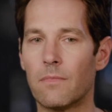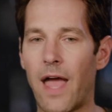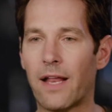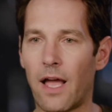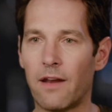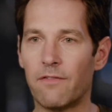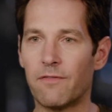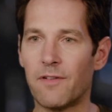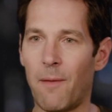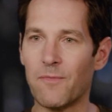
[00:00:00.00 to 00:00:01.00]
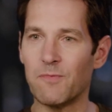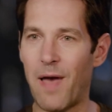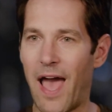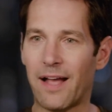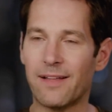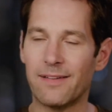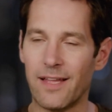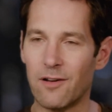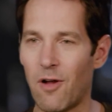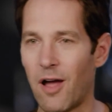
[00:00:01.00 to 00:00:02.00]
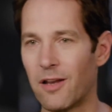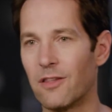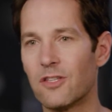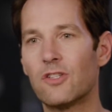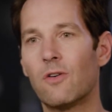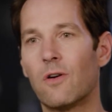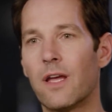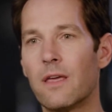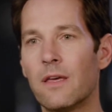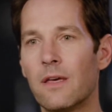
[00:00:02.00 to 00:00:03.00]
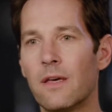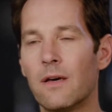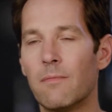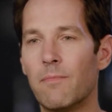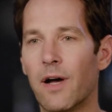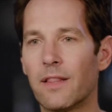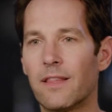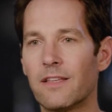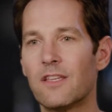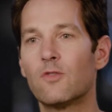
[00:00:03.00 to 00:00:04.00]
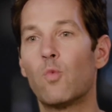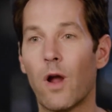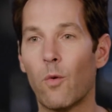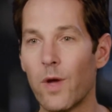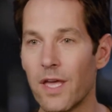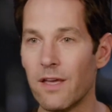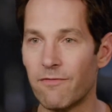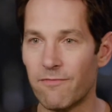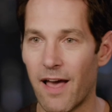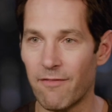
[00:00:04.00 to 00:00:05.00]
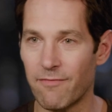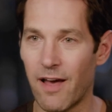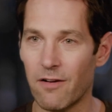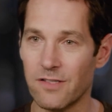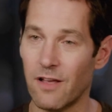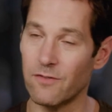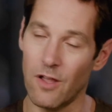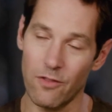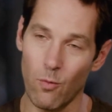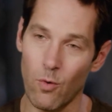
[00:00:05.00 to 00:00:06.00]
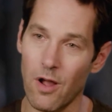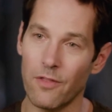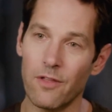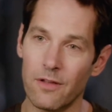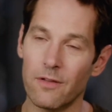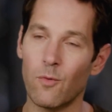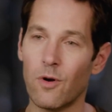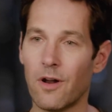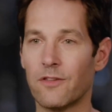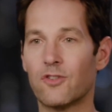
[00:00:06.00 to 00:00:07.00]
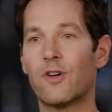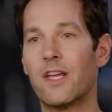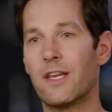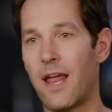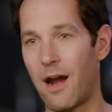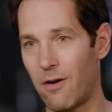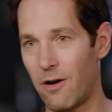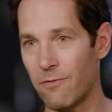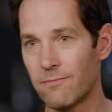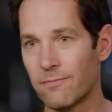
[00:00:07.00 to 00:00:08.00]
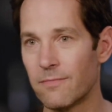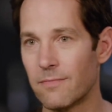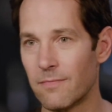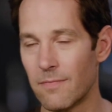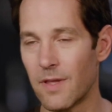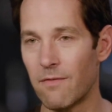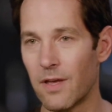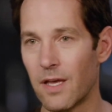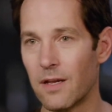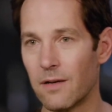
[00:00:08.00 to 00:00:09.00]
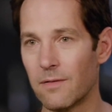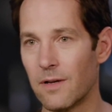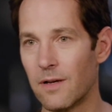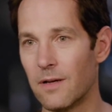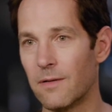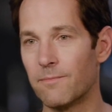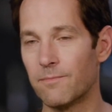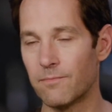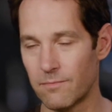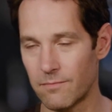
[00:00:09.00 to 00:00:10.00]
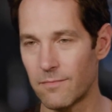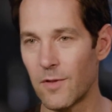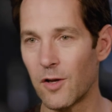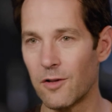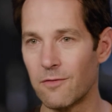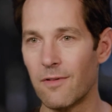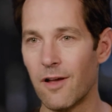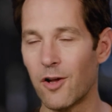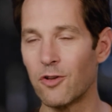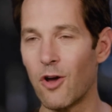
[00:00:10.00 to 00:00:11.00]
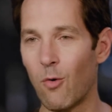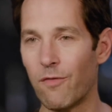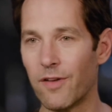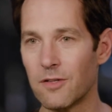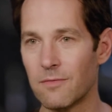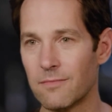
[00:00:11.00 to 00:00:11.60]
that kind of comes back later on in the story. But this is where we have found ourselves on. We're on the straight and narrow and giving it a good go of it.